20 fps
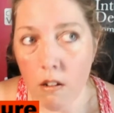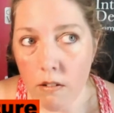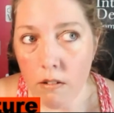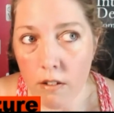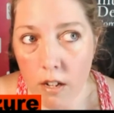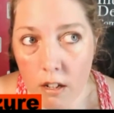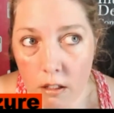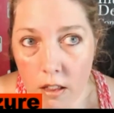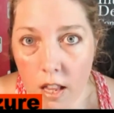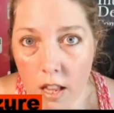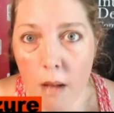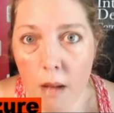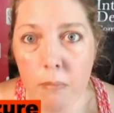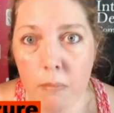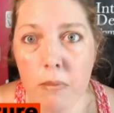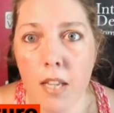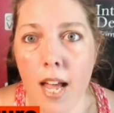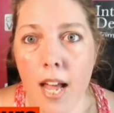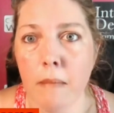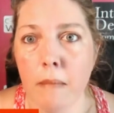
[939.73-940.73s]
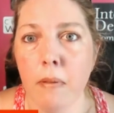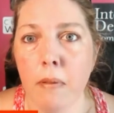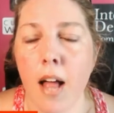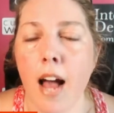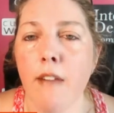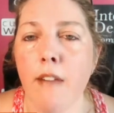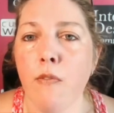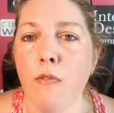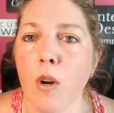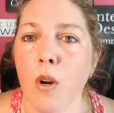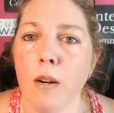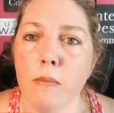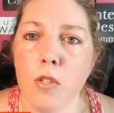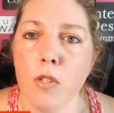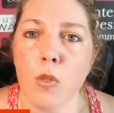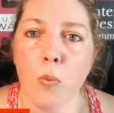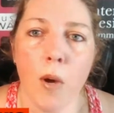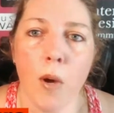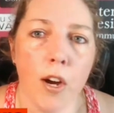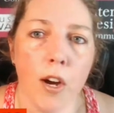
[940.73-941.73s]
club-like platforms
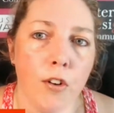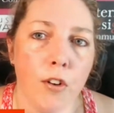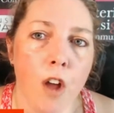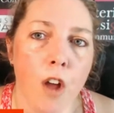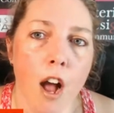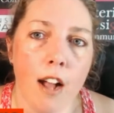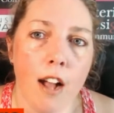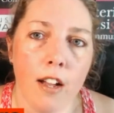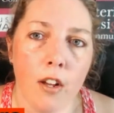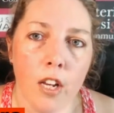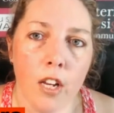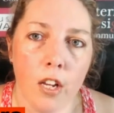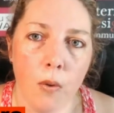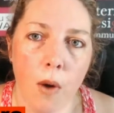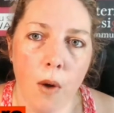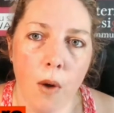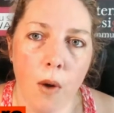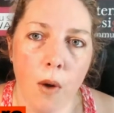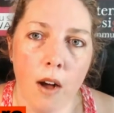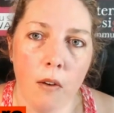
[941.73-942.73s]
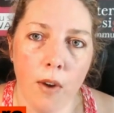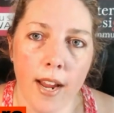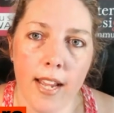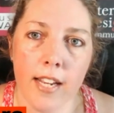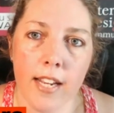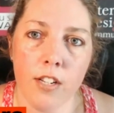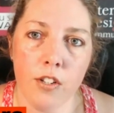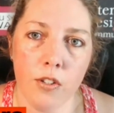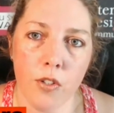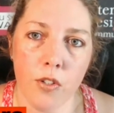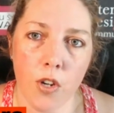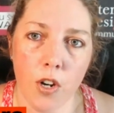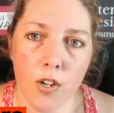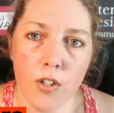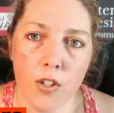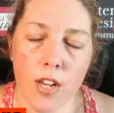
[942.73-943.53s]
where you're not going to go out right into search.